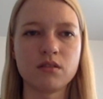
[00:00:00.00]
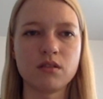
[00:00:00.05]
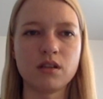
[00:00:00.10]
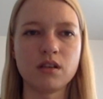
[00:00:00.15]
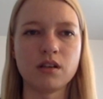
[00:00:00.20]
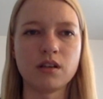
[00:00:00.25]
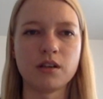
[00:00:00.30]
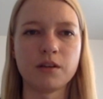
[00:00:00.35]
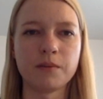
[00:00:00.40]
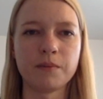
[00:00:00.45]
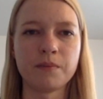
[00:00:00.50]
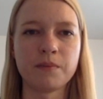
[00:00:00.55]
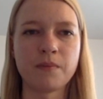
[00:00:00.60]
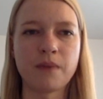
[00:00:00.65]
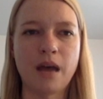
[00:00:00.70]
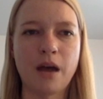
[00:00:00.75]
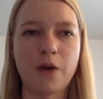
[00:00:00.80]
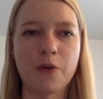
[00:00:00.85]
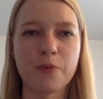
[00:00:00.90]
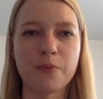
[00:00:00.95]

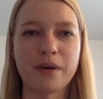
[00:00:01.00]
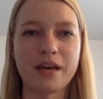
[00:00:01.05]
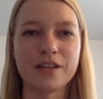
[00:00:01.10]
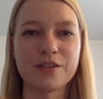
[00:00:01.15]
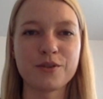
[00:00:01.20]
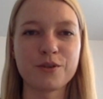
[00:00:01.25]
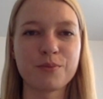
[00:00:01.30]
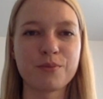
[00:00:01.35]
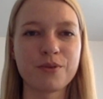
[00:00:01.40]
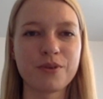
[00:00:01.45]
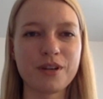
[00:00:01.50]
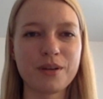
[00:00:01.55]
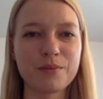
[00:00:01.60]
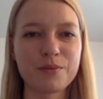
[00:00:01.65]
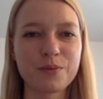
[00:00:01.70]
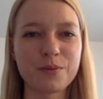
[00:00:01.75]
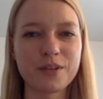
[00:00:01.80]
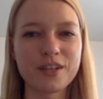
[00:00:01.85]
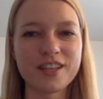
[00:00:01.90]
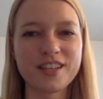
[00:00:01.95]
how master's
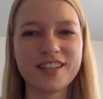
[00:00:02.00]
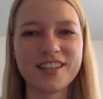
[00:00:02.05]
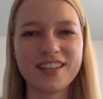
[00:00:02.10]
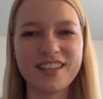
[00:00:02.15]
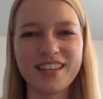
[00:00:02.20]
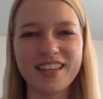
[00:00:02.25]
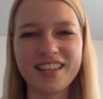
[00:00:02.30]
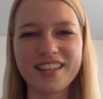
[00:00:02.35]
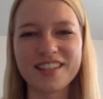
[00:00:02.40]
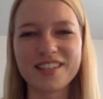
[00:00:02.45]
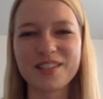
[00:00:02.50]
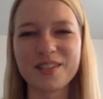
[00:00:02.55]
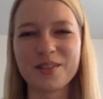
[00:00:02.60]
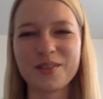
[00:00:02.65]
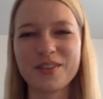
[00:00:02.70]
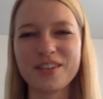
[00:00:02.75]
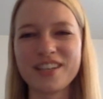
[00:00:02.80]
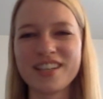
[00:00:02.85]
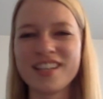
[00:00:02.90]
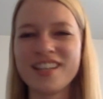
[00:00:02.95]
programs work and
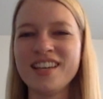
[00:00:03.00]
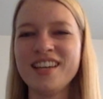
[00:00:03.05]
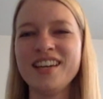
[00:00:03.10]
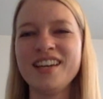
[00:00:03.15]
so on.